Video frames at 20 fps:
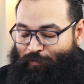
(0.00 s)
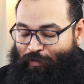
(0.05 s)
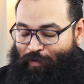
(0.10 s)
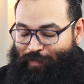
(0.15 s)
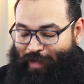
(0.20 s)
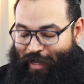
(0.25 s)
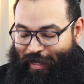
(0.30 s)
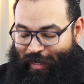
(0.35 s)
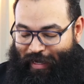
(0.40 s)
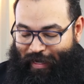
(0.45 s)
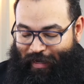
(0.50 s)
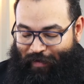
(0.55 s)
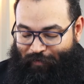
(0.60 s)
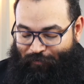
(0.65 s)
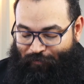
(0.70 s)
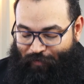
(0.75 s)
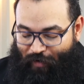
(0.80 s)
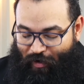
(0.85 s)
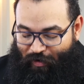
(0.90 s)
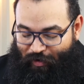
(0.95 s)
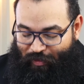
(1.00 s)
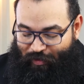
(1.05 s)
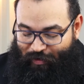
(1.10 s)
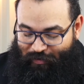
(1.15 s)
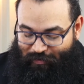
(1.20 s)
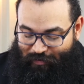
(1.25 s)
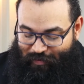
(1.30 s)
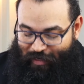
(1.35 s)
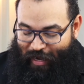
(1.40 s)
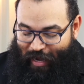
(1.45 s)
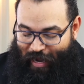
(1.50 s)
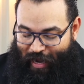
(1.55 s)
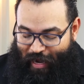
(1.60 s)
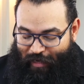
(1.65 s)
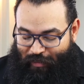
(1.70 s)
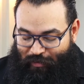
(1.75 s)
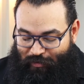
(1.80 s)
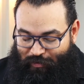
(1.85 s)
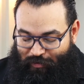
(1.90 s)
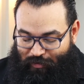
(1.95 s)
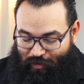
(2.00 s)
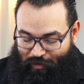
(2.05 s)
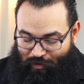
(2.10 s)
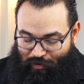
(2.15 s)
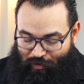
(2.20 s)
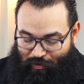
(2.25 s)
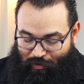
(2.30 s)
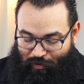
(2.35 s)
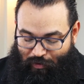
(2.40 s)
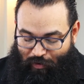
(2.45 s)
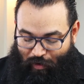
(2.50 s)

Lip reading: from the farthest ends